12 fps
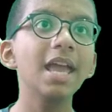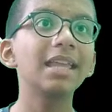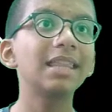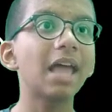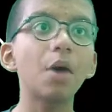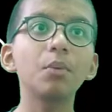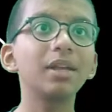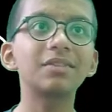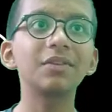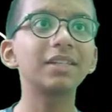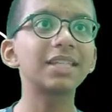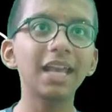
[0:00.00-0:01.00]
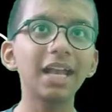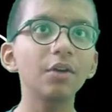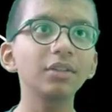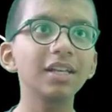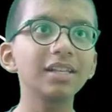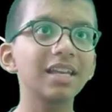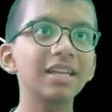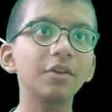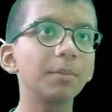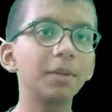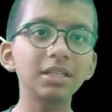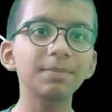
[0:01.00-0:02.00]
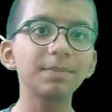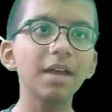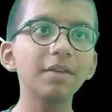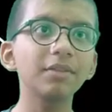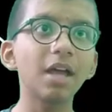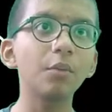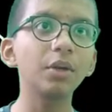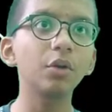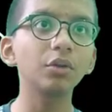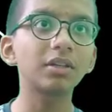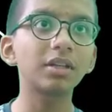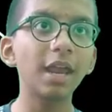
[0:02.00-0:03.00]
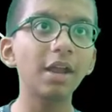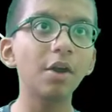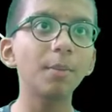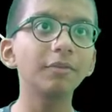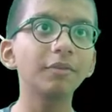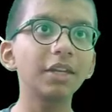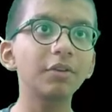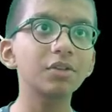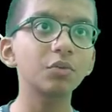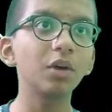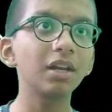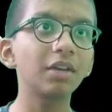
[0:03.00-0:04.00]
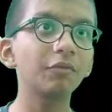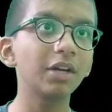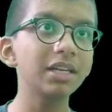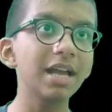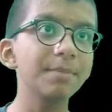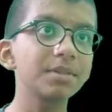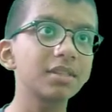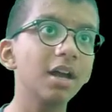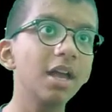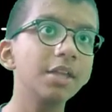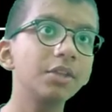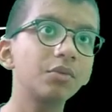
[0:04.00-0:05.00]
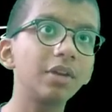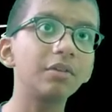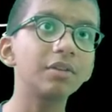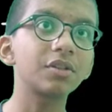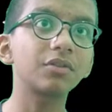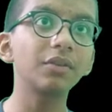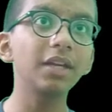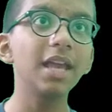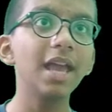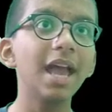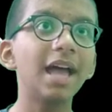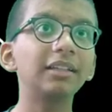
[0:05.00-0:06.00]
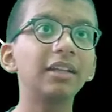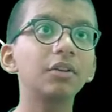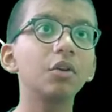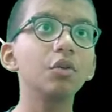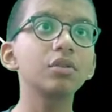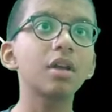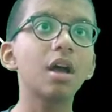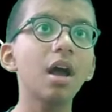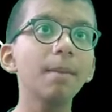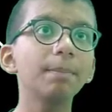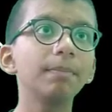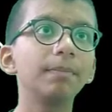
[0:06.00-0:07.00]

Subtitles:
Now it will take out this, it will multiply. Now we know the 3 comma 1 equals to 1. 1 times the 3 equals to 3, and then it goes up